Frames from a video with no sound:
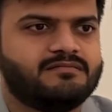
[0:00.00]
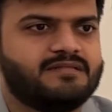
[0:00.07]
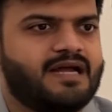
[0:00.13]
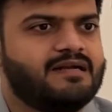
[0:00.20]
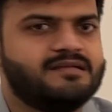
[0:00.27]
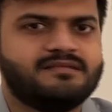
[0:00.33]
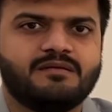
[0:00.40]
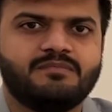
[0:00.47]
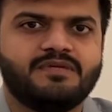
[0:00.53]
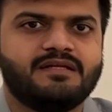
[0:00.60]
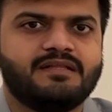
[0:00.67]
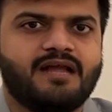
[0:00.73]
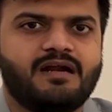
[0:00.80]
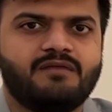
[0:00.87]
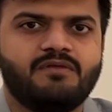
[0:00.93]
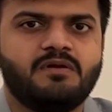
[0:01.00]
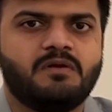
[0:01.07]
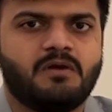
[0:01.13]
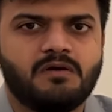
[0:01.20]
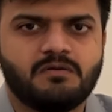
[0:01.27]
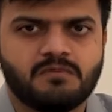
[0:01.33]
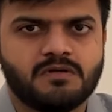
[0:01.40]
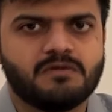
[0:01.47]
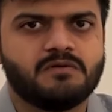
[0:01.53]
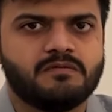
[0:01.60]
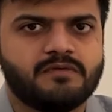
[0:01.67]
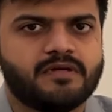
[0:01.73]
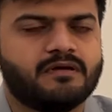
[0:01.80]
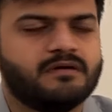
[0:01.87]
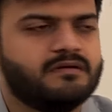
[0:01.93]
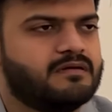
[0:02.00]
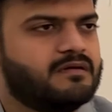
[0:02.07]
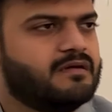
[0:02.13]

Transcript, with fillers: that is something that will not work over here.